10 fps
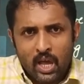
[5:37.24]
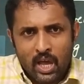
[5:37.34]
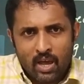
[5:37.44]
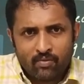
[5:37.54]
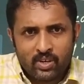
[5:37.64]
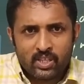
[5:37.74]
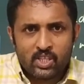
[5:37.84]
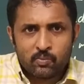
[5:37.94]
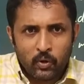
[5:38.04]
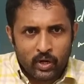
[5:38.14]
after
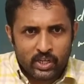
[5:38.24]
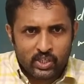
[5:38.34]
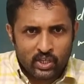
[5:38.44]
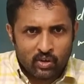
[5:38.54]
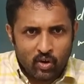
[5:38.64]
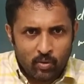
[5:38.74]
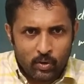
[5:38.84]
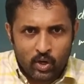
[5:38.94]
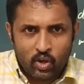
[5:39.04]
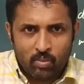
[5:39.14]
this production or
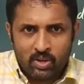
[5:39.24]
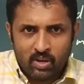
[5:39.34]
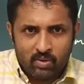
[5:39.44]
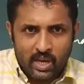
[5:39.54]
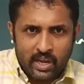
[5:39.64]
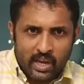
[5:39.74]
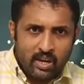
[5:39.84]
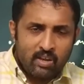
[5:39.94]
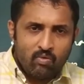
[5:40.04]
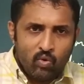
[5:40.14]
procurement, we are
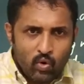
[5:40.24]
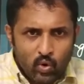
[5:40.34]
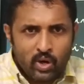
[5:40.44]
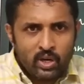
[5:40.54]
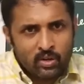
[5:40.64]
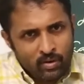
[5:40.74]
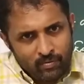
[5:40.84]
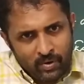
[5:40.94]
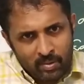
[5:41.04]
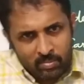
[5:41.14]
getting wood
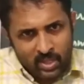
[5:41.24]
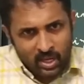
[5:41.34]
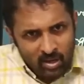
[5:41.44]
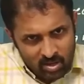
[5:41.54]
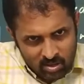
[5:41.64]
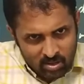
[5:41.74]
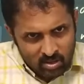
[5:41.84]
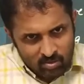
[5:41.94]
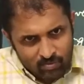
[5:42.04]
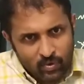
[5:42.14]
from
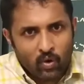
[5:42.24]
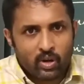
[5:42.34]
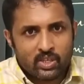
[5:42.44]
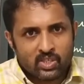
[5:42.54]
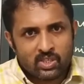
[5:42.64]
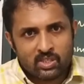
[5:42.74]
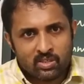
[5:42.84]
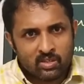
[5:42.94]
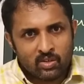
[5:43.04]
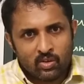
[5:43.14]
the forest,
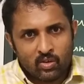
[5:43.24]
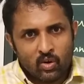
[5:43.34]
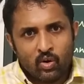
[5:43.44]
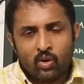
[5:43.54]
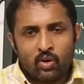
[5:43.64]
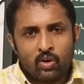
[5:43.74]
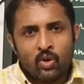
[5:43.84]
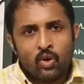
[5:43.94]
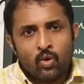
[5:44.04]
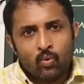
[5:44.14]

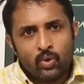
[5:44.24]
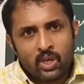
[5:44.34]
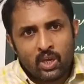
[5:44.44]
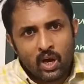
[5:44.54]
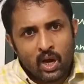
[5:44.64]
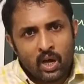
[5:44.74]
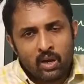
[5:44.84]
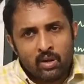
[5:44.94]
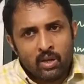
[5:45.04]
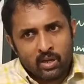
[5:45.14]
or we
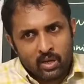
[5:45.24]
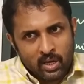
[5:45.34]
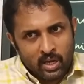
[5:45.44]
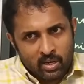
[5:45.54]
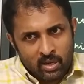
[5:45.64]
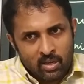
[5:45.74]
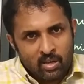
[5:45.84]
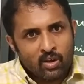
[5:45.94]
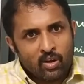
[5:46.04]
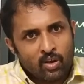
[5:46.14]
are
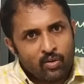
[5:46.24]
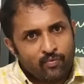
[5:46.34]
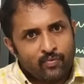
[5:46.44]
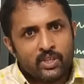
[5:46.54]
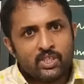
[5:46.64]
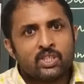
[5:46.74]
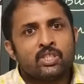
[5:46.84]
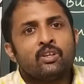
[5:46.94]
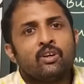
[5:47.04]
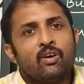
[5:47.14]
getting fish
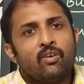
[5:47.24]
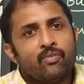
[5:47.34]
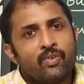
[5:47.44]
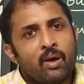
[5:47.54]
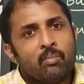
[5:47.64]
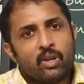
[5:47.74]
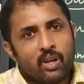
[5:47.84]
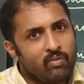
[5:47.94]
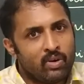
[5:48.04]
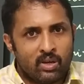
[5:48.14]
from
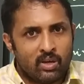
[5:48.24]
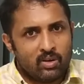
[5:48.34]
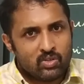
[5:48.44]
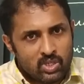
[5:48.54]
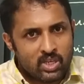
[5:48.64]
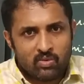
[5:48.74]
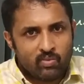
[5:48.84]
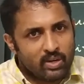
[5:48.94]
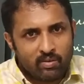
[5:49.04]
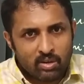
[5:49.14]
river or sea,
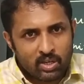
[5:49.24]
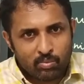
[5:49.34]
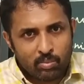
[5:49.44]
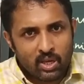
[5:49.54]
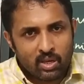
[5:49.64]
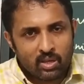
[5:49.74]
wherever it be.